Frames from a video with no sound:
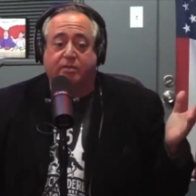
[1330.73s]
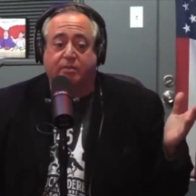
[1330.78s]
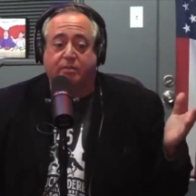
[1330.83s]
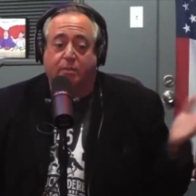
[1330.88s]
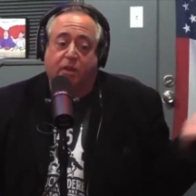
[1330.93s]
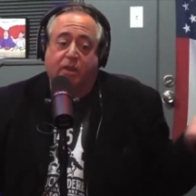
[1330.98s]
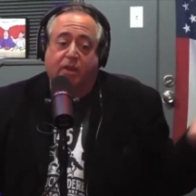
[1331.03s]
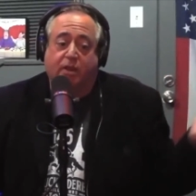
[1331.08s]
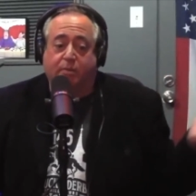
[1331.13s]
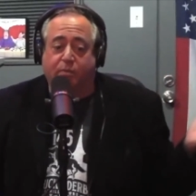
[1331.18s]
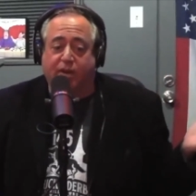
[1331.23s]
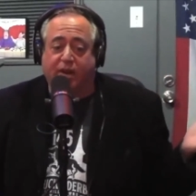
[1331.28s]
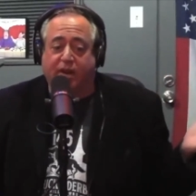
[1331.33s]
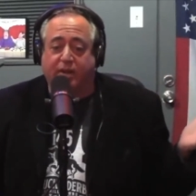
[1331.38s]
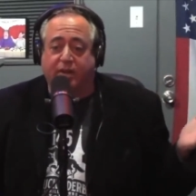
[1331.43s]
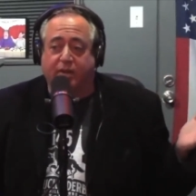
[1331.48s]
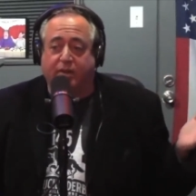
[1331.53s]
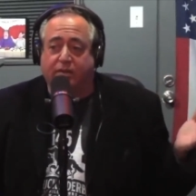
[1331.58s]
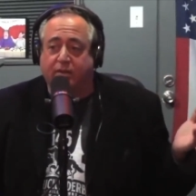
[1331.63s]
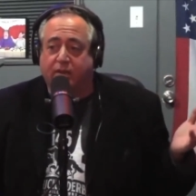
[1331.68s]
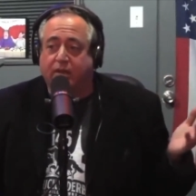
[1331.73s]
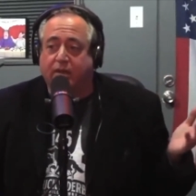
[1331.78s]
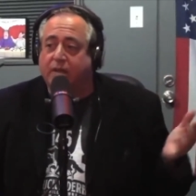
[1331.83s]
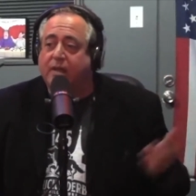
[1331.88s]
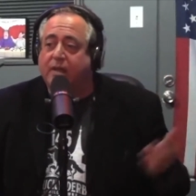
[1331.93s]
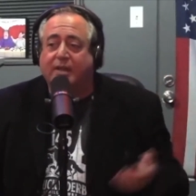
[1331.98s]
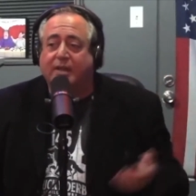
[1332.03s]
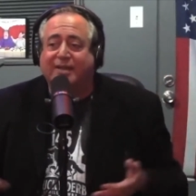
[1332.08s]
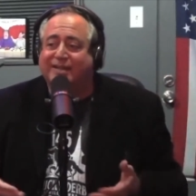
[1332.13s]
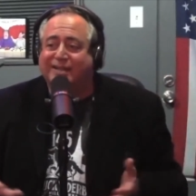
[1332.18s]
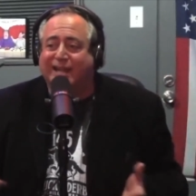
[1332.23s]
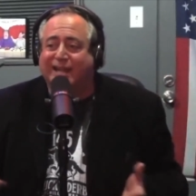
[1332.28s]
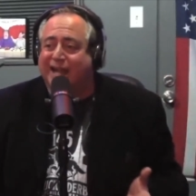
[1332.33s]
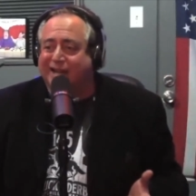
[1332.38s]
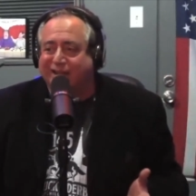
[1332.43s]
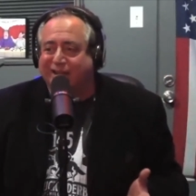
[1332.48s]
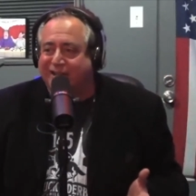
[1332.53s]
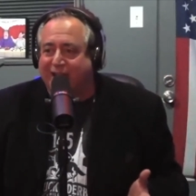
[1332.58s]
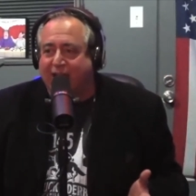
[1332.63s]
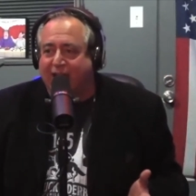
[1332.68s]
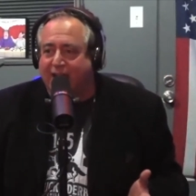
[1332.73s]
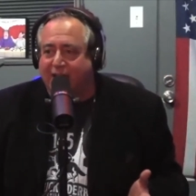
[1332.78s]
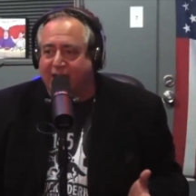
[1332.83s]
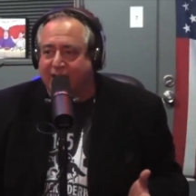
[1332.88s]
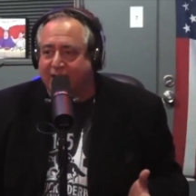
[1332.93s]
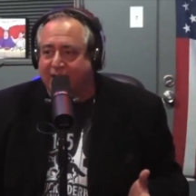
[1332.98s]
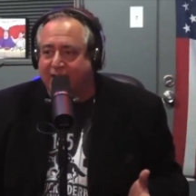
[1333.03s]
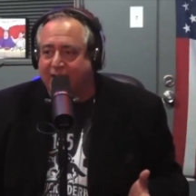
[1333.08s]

Marlon Brando, not Italian.